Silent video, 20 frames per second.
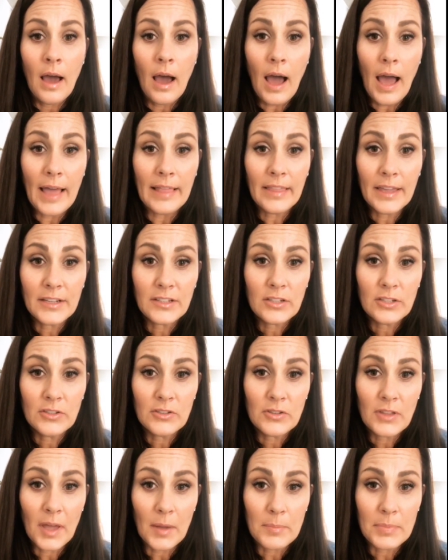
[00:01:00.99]
I like to
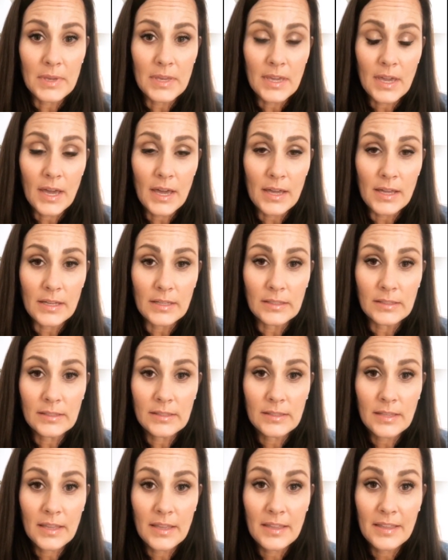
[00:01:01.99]
do that
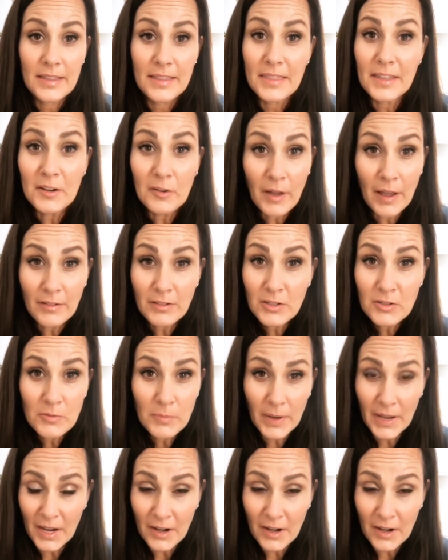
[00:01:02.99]
because then I don't have to do my